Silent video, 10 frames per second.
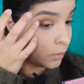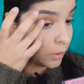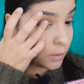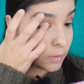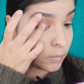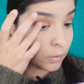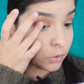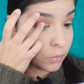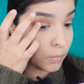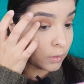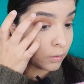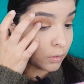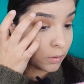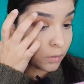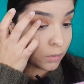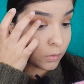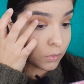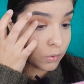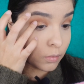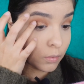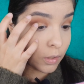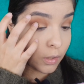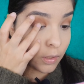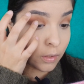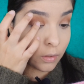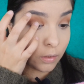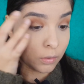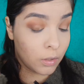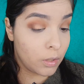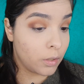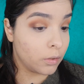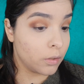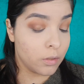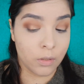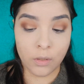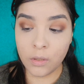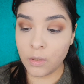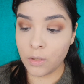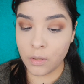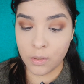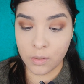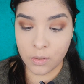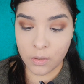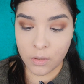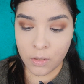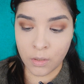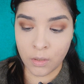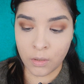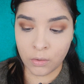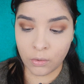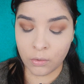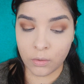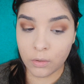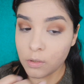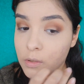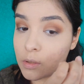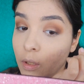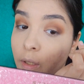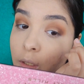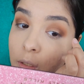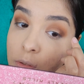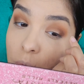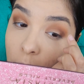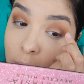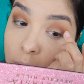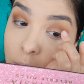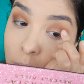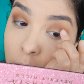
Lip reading: That's much better. So I'm gonna add that here and on this side as well.